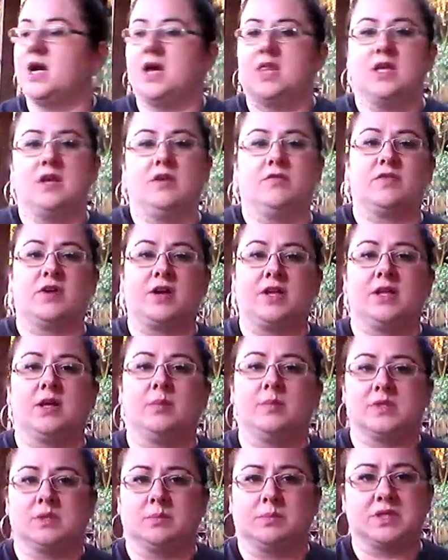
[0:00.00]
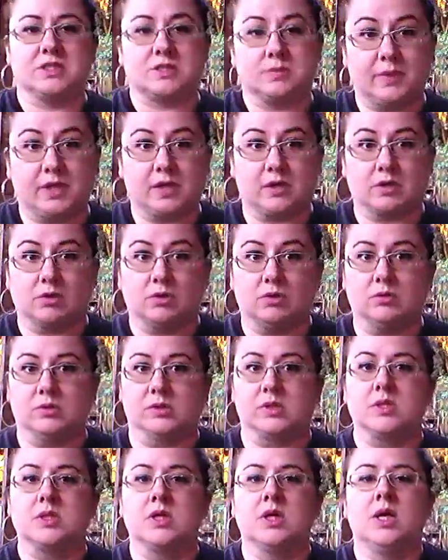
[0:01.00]
And then in front of them is a bunch of
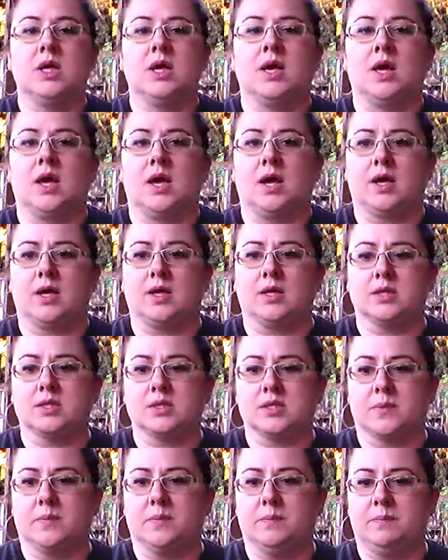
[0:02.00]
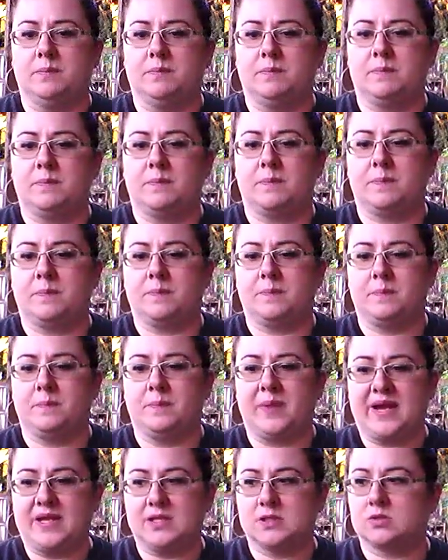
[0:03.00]
marigolds and some
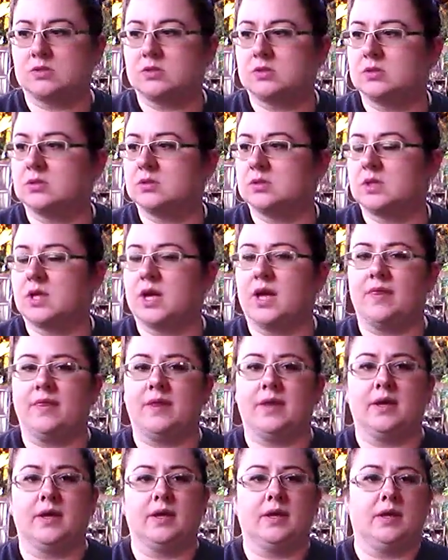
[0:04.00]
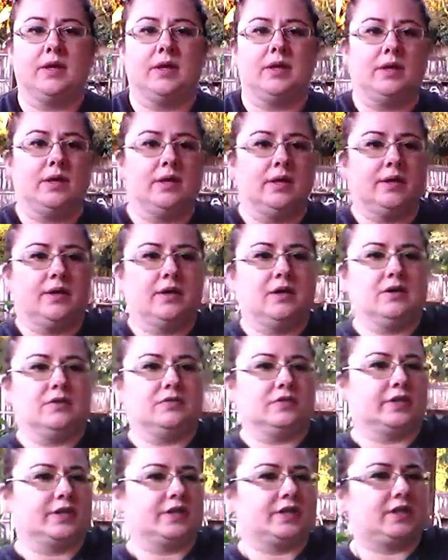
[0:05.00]
basil, and then
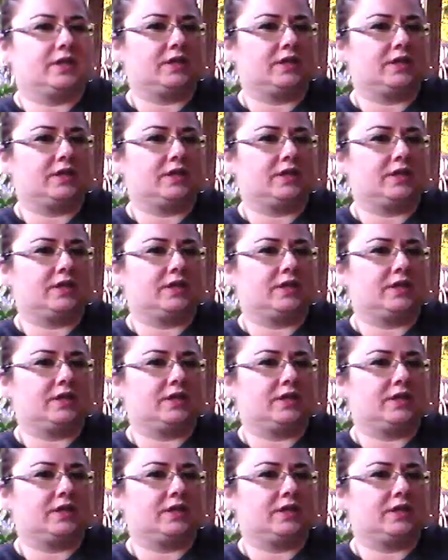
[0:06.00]
over